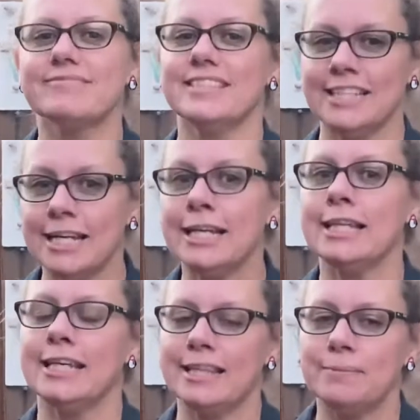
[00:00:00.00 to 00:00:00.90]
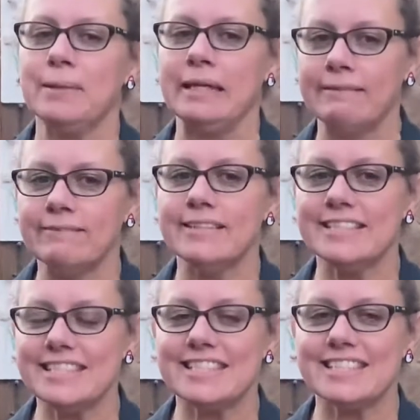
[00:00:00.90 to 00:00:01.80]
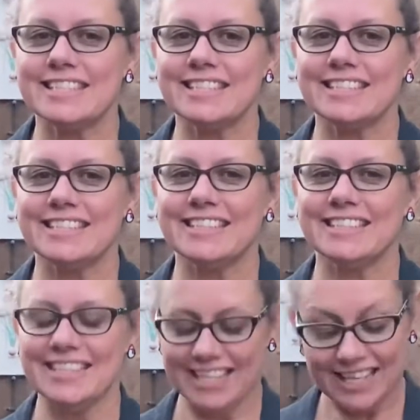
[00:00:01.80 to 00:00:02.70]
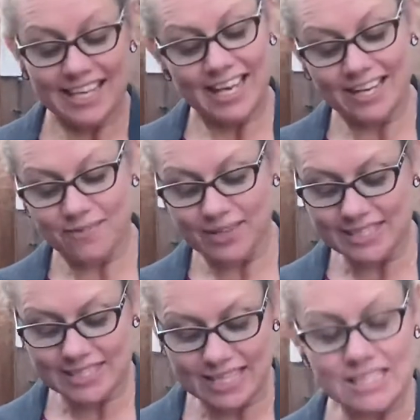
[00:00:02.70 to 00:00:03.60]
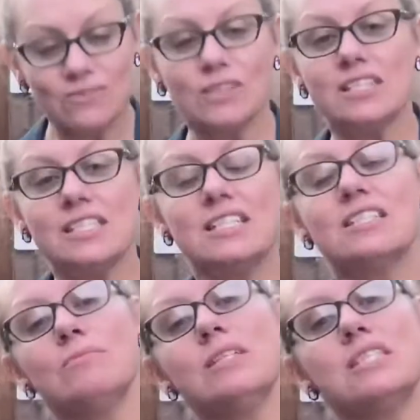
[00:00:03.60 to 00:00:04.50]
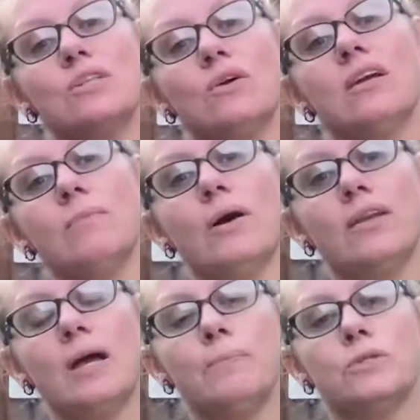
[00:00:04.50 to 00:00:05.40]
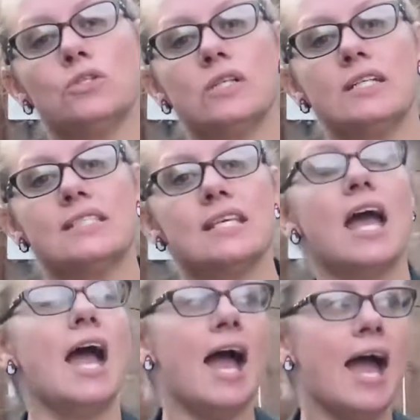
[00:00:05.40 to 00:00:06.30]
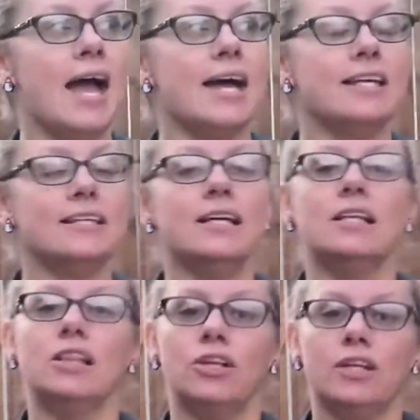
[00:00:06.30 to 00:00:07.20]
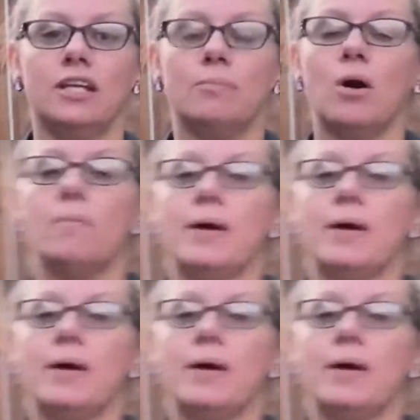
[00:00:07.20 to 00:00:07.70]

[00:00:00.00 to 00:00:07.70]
I like the pink ones. Anyways, thanks for listening to my story about apple trees and learning about my